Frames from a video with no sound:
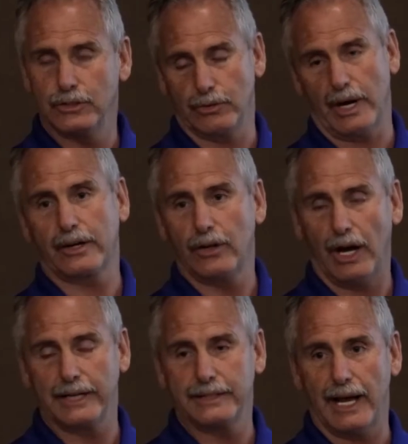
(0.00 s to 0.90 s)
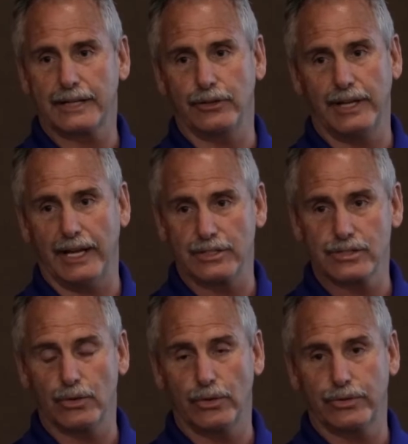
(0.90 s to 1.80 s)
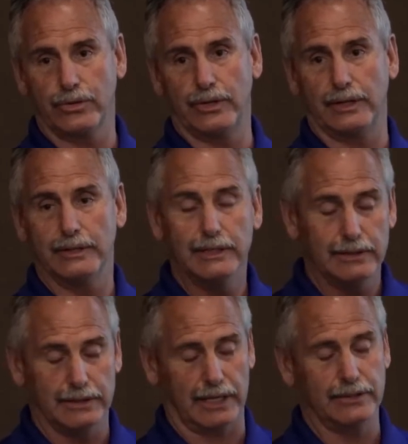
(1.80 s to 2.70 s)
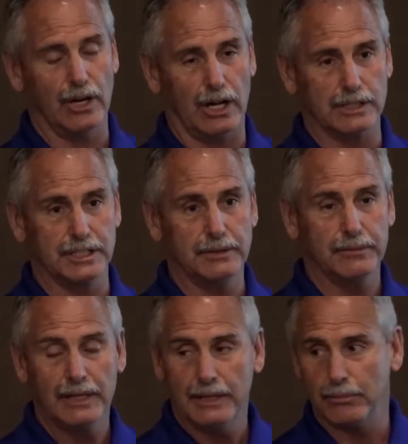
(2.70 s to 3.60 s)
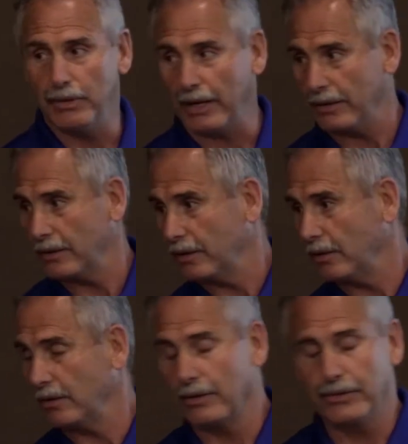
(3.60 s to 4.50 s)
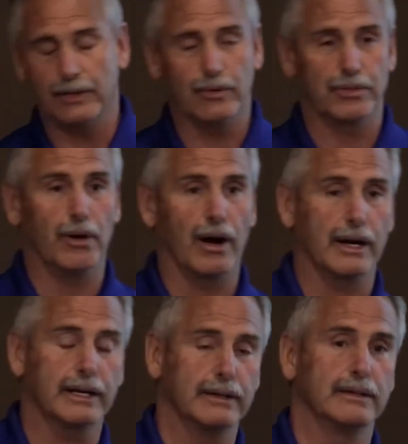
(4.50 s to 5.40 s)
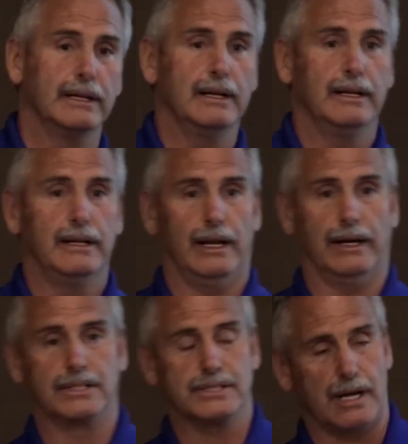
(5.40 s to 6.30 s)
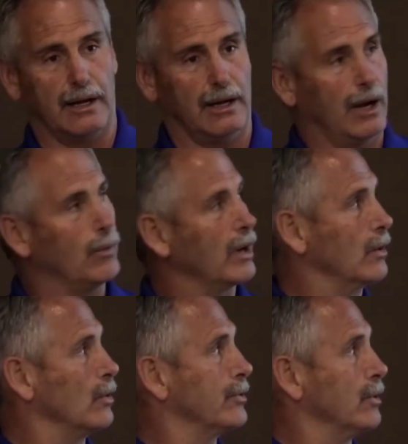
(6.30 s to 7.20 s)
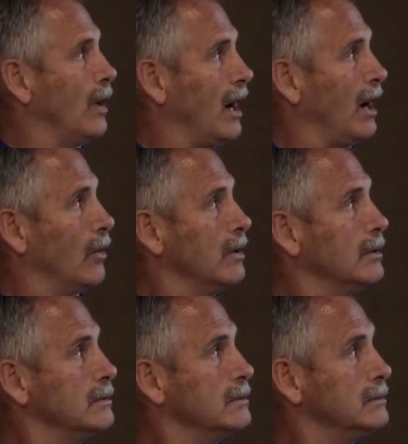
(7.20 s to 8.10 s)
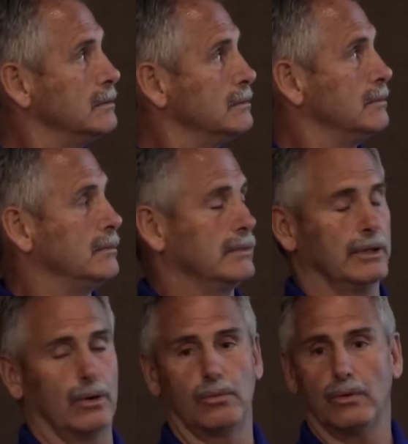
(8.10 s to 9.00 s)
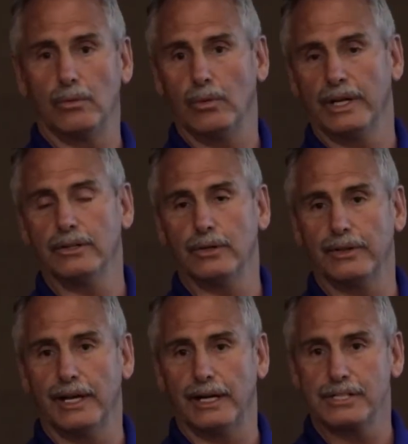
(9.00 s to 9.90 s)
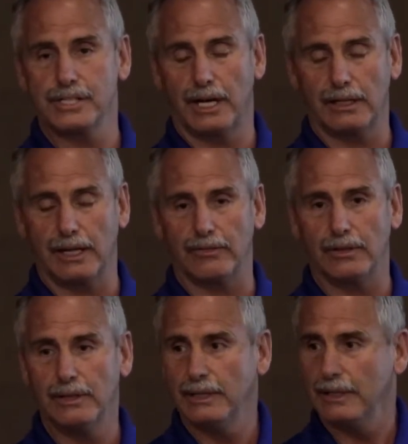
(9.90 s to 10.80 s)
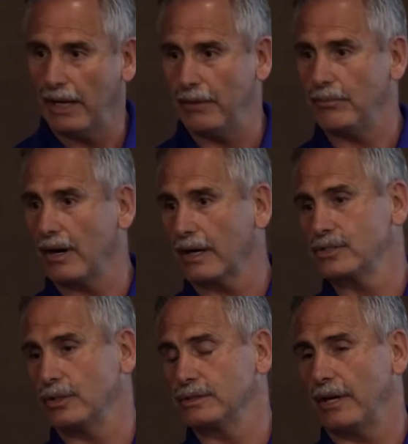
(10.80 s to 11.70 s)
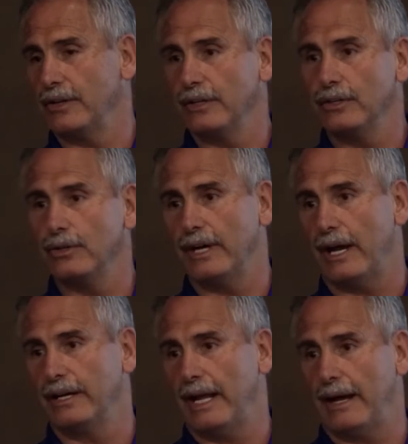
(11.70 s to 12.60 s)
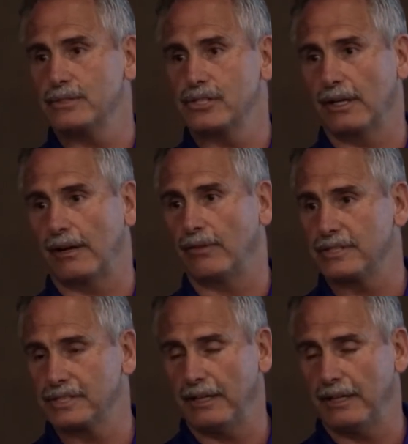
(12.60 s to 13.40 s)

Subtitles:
direct contact. You can't just go through the technology. But the thing with Mark, and as I want to go through how, you know, we can do it at the NHL level, and Mark shows how you can do it at an amateur level,